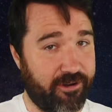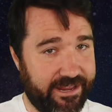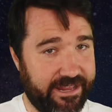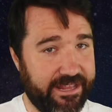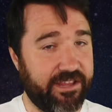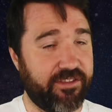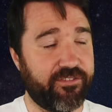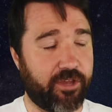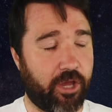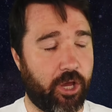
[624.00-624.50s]
there
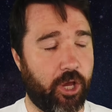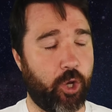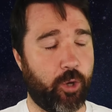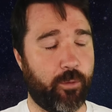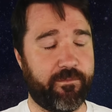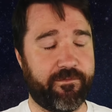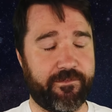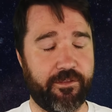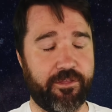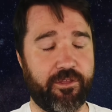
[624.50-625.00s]
is
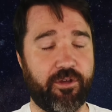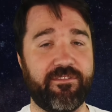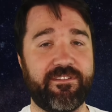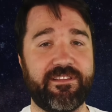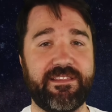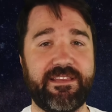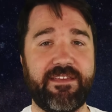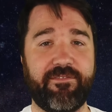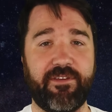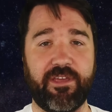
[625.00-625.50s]
hope for
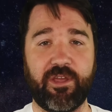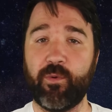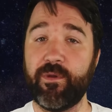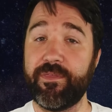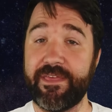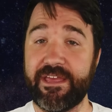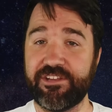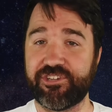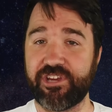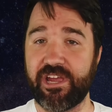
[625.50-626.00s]
those
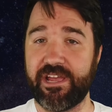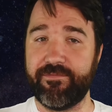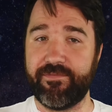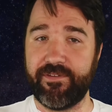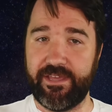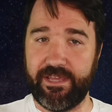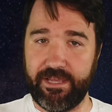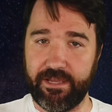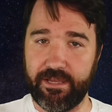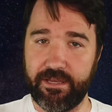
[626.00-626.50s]
living with H
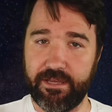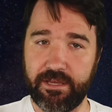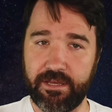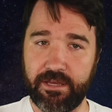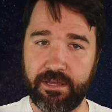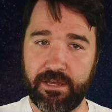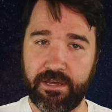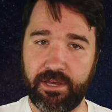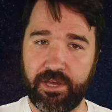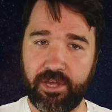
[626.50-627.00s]
I V.
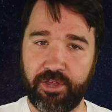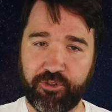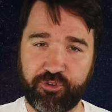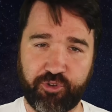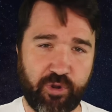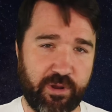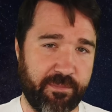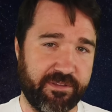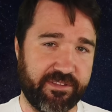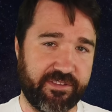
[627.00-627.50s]

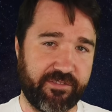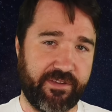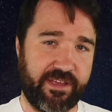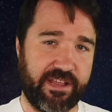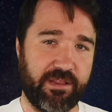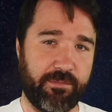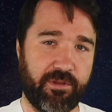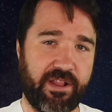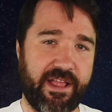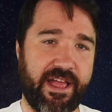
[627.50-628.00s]
The treatments
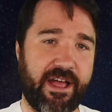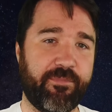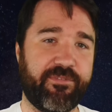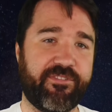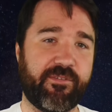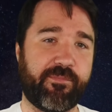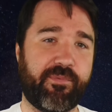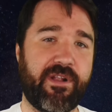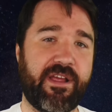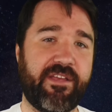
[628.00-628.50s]
available
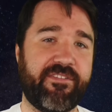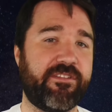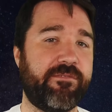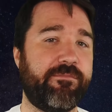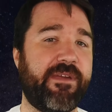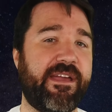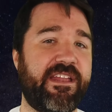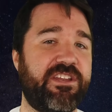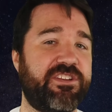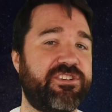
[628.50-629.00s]
help
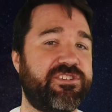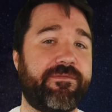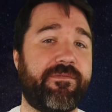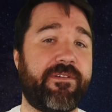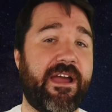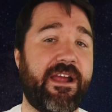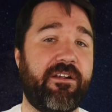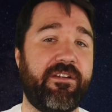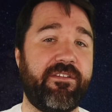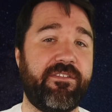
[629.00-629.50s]
suppress and manage
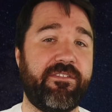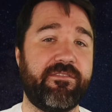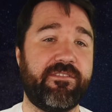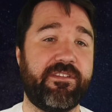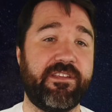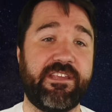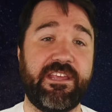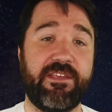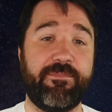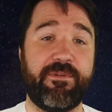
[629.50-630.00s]
the
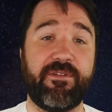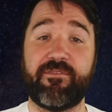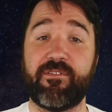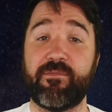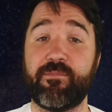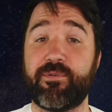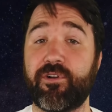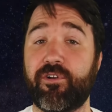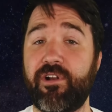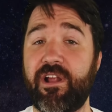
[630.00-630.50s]
virus to keep
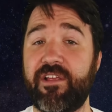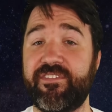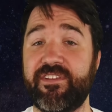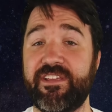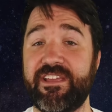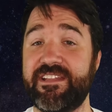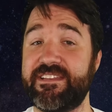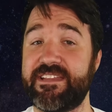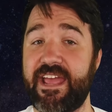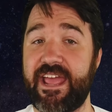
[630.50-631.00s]
it from
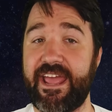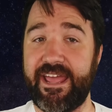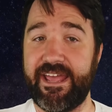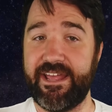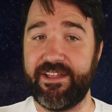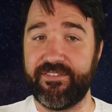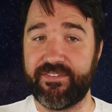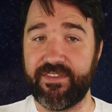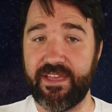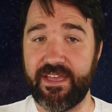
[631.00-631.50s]
progressing into
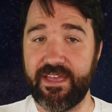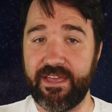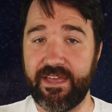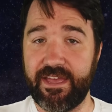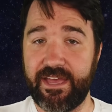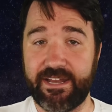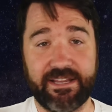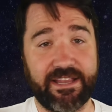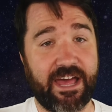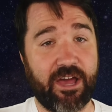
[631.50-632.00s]
AIDS
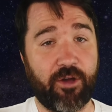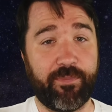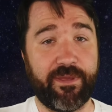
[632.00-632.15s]
and